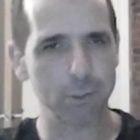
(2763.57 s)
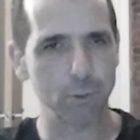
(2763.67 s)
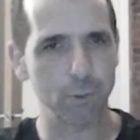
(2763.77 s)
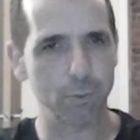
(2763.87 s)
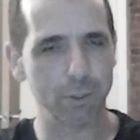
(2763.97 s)

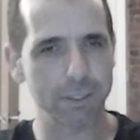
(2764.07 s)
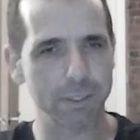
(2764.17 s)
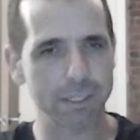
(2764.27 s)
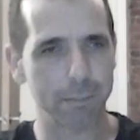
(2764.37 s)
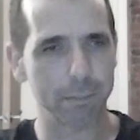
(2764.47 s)
2 pawns
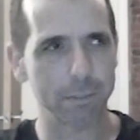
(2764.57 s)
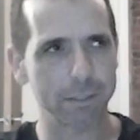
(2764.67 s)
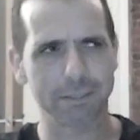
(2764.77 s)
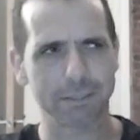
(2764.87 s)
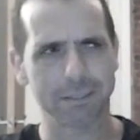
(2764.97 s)
up.
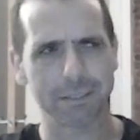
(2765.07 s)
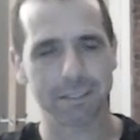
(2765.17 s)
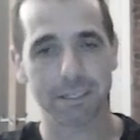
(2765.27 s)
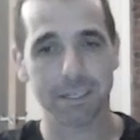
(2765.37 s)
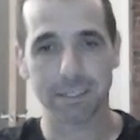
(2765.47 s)

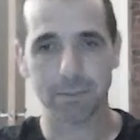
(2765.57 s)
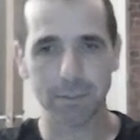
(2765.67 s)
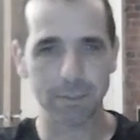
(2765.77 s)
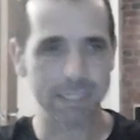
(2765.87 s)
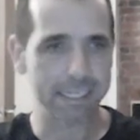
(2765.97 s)
I don't know where
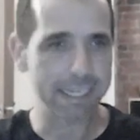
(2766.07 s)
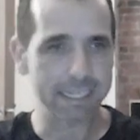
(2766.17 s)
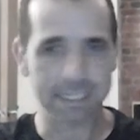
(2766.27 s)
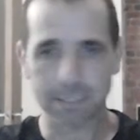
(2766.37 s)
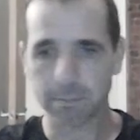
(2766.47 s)
does it get these
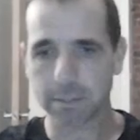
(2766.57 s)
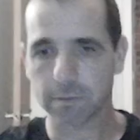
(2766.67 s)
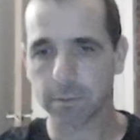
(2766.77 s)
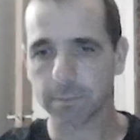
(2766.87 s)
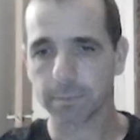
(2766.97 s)
numbers
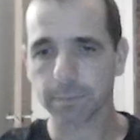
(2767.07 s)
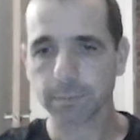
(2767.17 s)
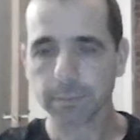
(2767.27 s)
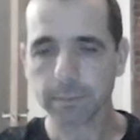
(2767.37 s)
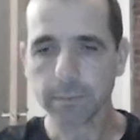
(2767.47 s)
from.
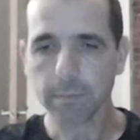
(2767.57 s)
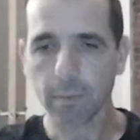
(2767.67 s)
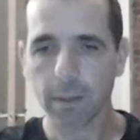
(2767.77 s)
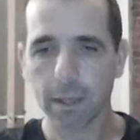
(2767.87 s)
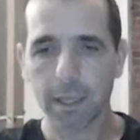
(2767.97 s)

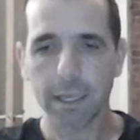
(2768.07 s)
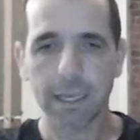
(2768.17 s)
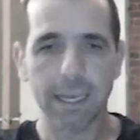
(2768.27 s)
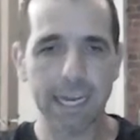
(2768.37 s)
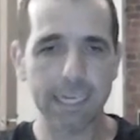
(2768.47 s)

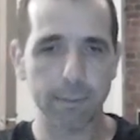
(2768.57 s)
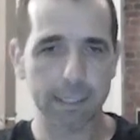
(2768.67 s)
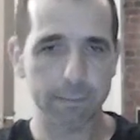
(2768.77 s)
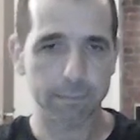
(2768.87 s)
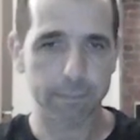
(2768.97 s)
Anyway,
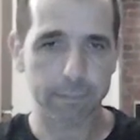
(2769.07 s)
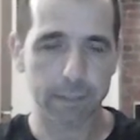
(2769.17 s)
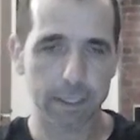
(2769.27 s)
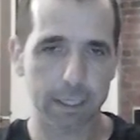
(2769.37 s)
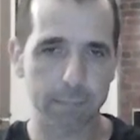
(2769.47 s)

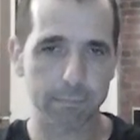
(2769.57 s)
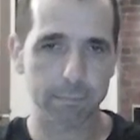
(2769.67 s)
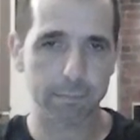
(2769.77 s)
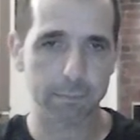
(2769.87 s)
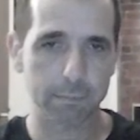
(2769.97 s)

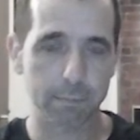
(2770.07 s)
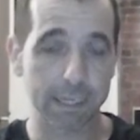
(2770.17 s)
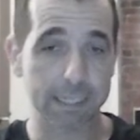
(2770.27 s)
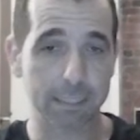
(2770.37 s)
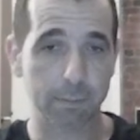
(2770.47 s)

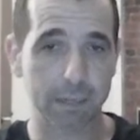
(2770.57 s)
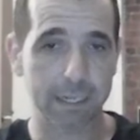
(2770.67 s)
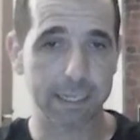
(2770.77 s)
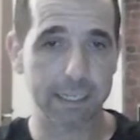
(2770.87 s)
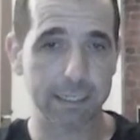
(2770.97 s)
black to
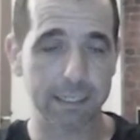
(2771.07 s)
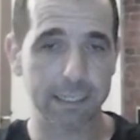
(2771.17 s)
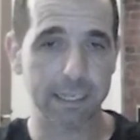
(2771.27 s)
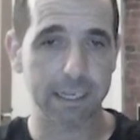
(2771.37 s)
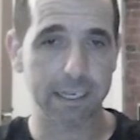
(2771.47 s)
play
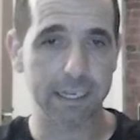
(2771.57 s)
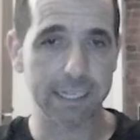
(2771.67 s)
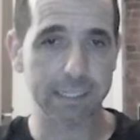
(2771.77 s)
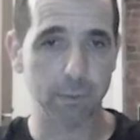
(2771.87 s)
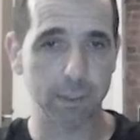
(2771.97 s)

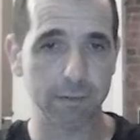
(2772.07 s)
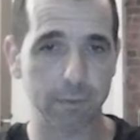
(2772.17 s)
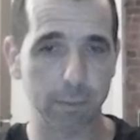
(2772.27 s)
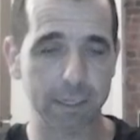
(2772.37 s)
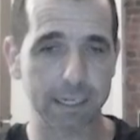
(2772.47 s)
is a win for
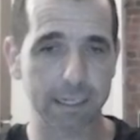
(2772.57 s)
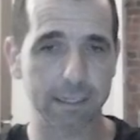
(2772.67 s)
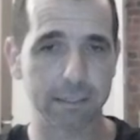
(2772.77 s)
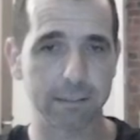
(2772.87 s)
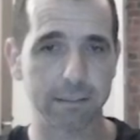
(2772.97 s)
black.
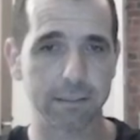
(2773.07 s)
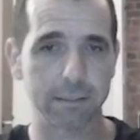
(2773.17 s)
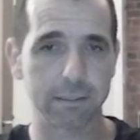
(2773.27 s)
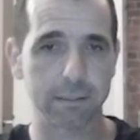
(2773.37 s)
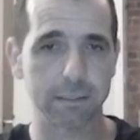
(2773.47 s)

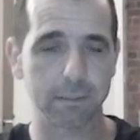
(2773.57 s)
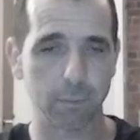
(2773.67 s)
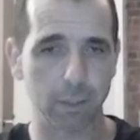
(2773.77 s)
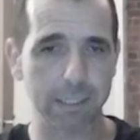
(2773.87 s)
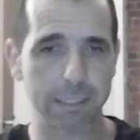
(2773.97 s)

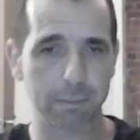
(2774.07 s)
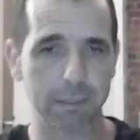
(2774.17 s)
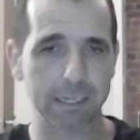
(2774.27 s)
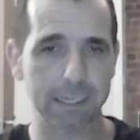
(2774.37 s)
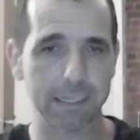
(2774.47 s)
White to
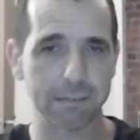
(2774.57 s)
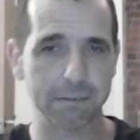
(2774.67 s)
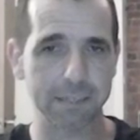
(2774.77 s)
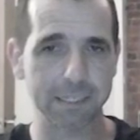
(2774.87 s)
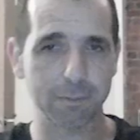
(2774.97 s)
play
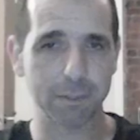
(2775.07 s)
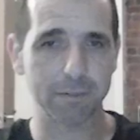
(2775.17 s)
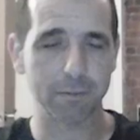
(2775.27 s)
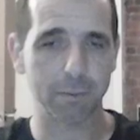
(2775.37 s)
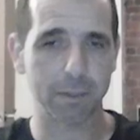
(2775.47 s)
is a win
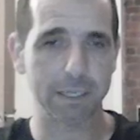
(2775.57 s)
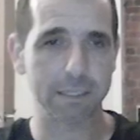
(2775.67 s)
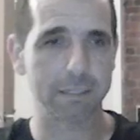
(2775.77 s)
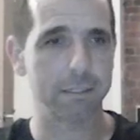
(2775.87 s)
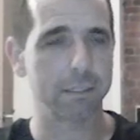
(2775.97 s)
for white.
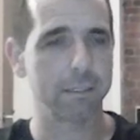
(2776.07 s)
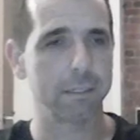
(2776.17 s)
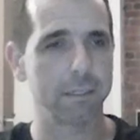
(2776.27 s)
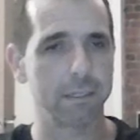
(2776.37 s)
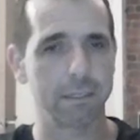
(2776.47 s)

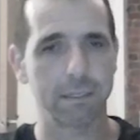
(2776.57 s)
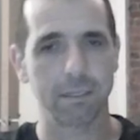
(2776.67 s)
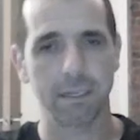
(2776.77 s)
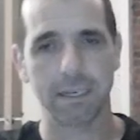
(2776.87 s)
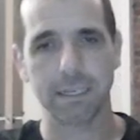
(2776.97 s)

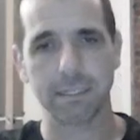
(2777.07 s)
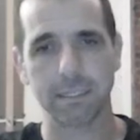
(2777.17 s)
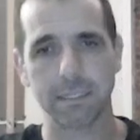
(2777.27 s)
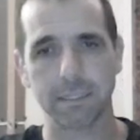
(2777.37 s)
And